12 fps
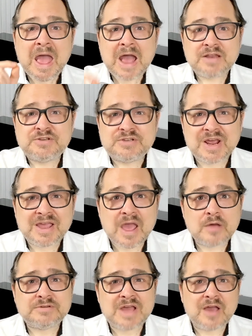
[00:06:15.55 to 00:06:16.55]
And check
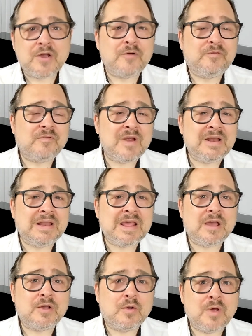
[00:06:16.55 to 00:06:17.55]
out eco-friendly
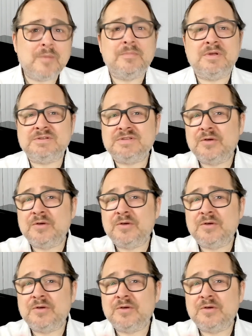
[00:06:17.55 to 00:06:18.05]
equipment.